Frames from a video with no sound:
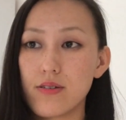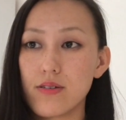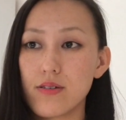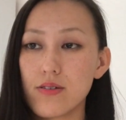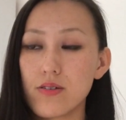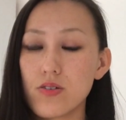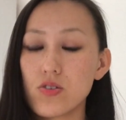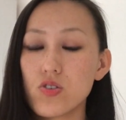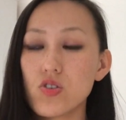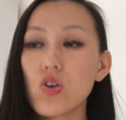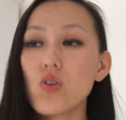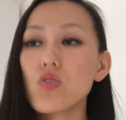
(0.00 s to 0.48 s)

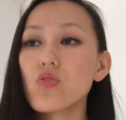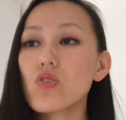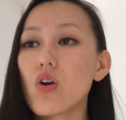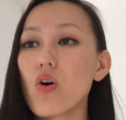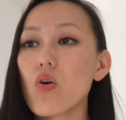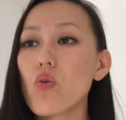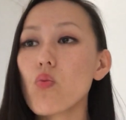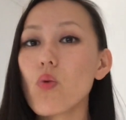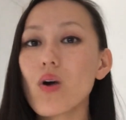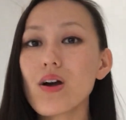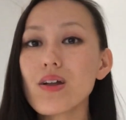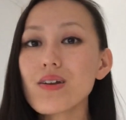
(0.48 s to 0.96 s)
So no
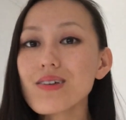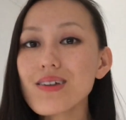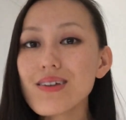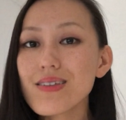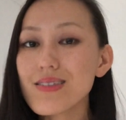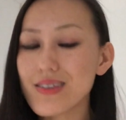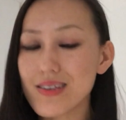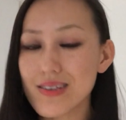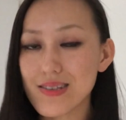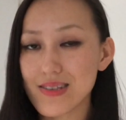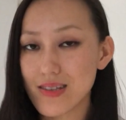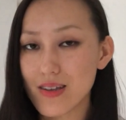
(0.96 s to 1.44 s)
wonder
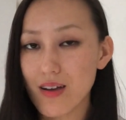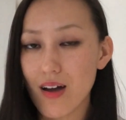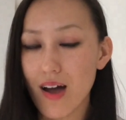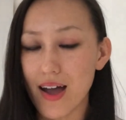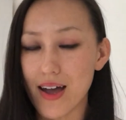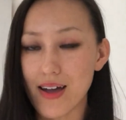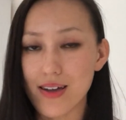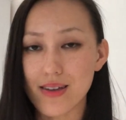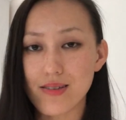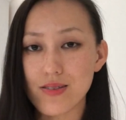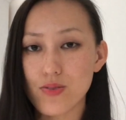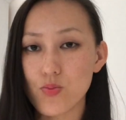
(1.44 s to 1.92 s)
these
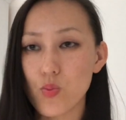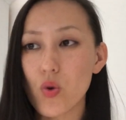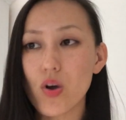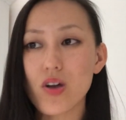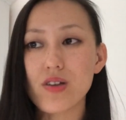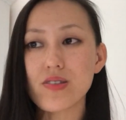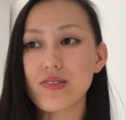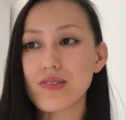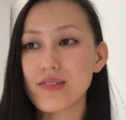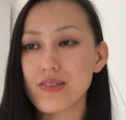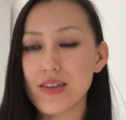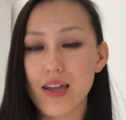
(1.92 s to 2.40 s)
guys
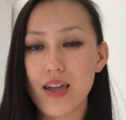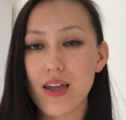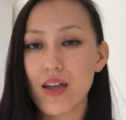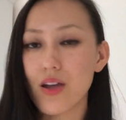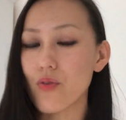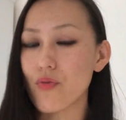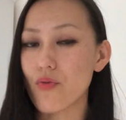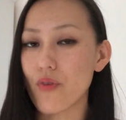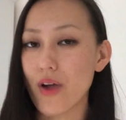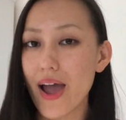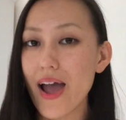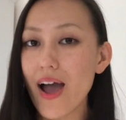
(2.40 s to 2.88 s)
weren't sticking
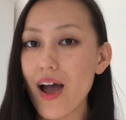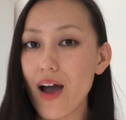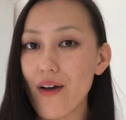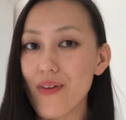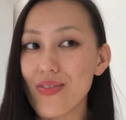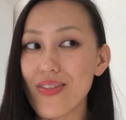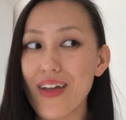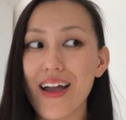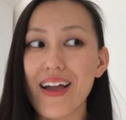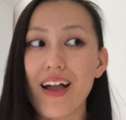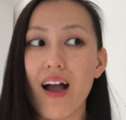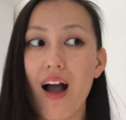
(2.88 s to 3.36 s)

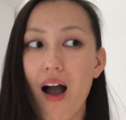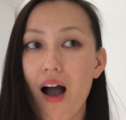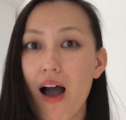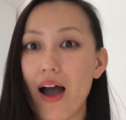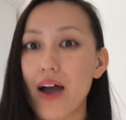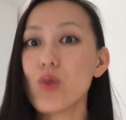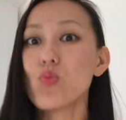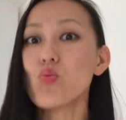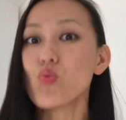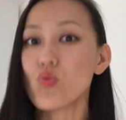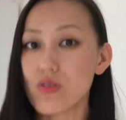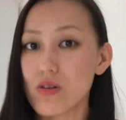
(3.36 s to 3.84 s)
around. Like,
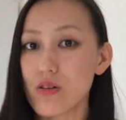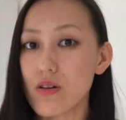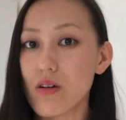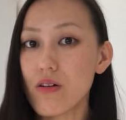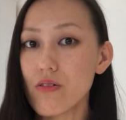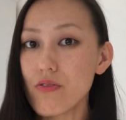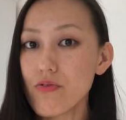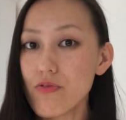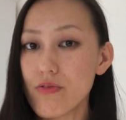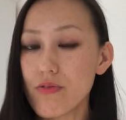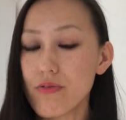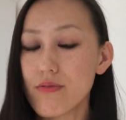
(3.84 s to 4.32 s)
I wouldn't
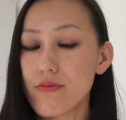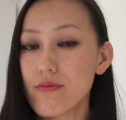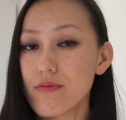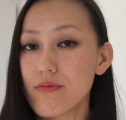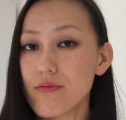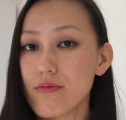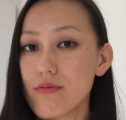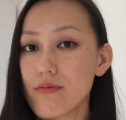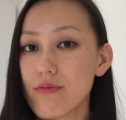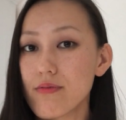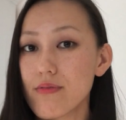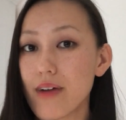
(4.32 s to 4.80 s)
have.
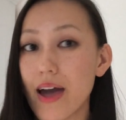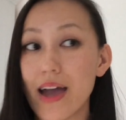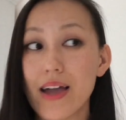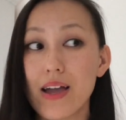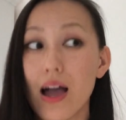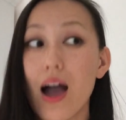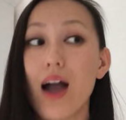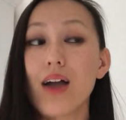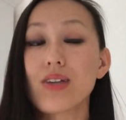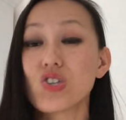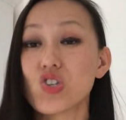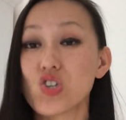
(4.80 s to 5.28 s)
Like,
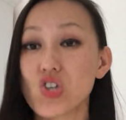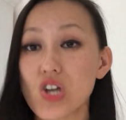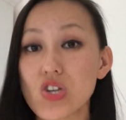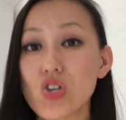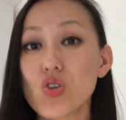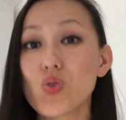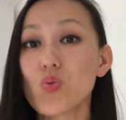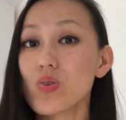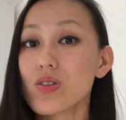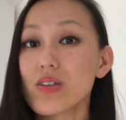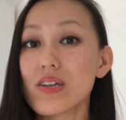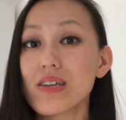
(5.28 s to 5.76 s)
I
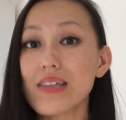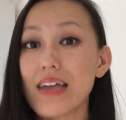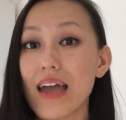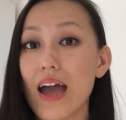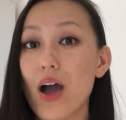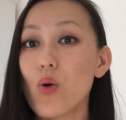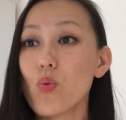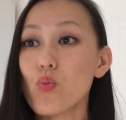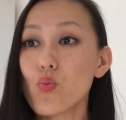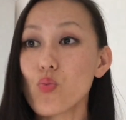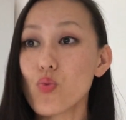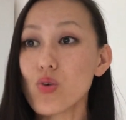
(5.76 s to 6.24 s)
genuinely
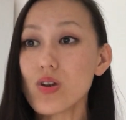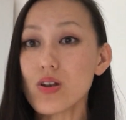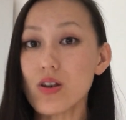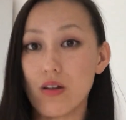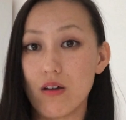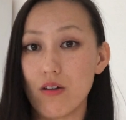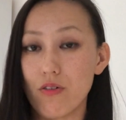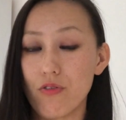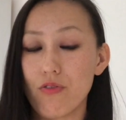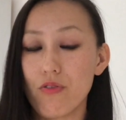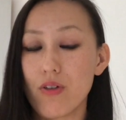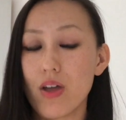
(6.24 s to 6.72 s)
now wouldn't
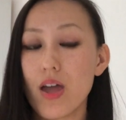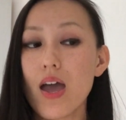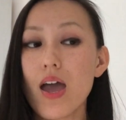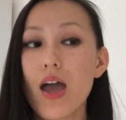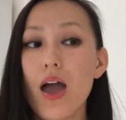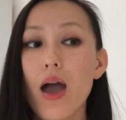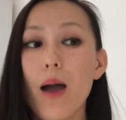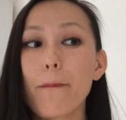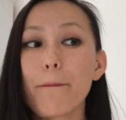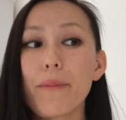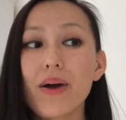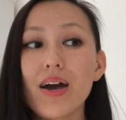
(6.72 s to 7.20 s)
have.
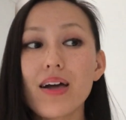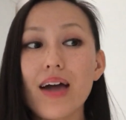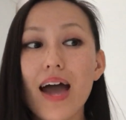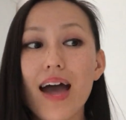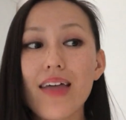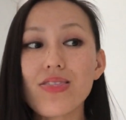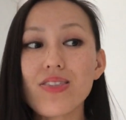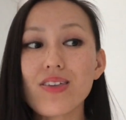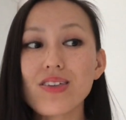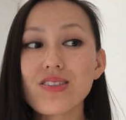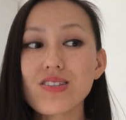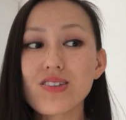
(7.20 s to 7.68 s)
But
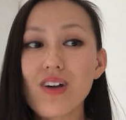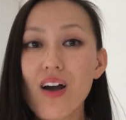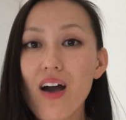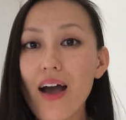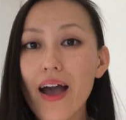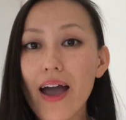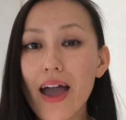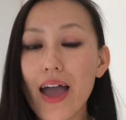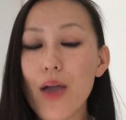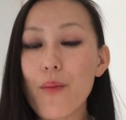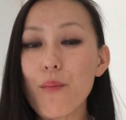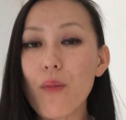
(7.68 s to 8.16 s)
at the
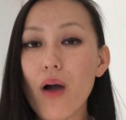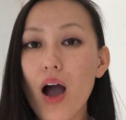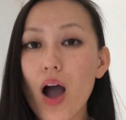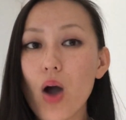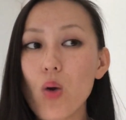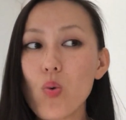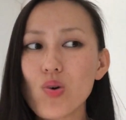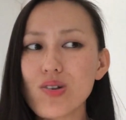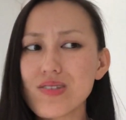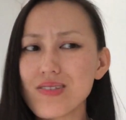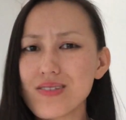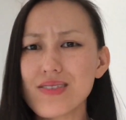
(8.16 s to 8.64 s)
time, I
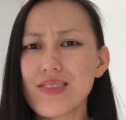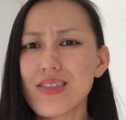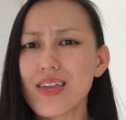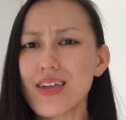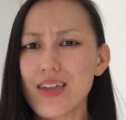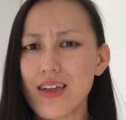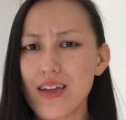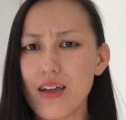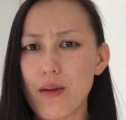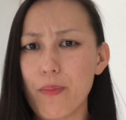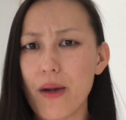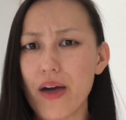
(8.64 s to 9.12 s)
wasn't
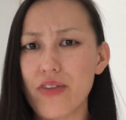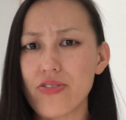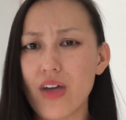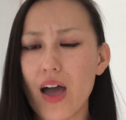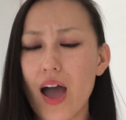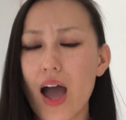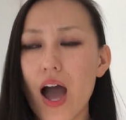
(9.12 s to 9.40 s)
thinking about that.